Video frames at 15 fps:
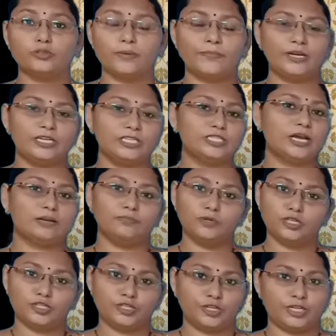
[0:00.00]
the British
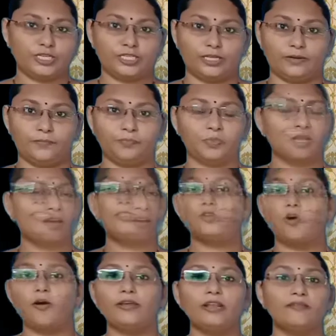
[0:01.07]
administration. These
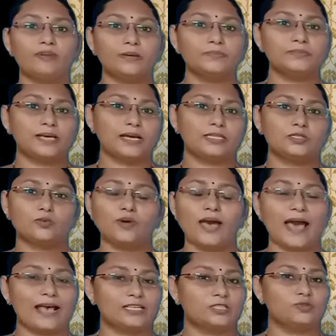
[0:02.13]
toy Nawabs also
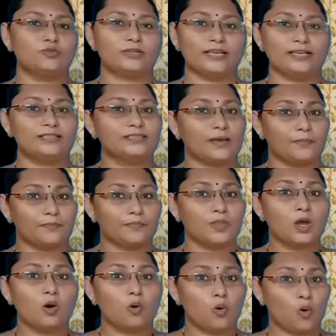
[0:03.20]
has to take some
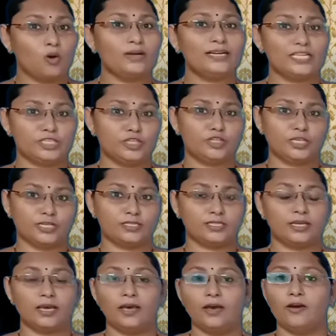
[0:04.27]
own decisions
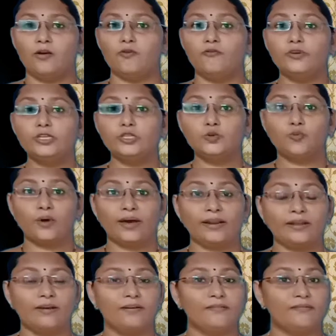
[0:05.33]
which were
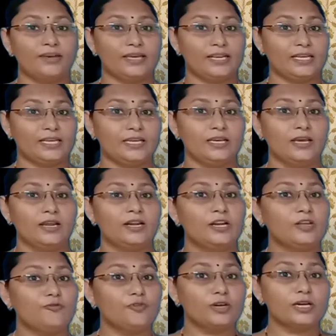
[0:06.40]
very
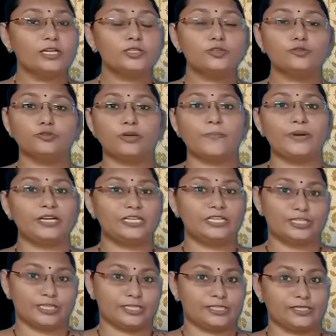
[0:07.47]
difficult to the
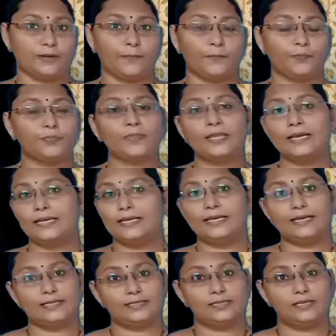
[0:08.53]
Britishers.
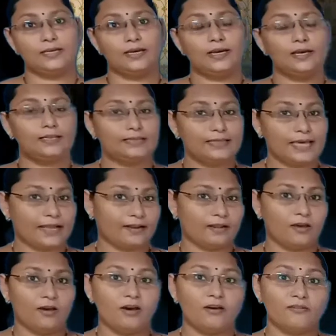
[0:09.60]
Yes, then
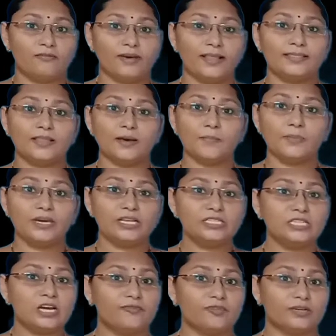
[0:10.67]
when the Mir
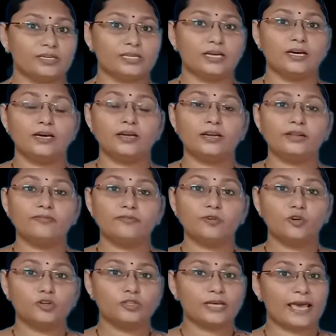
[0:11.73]
Jafar
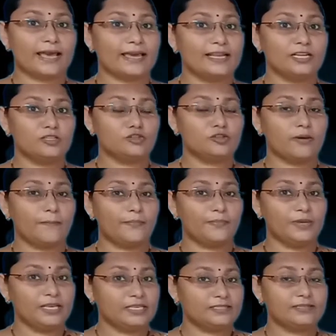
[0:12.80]
revolt against the
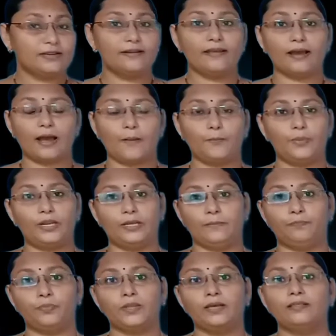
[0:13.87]
East India Company,
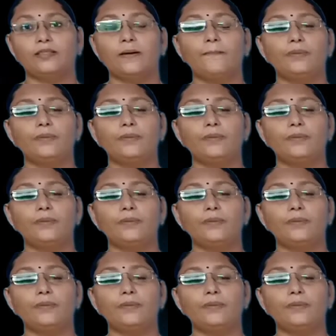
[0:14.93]
the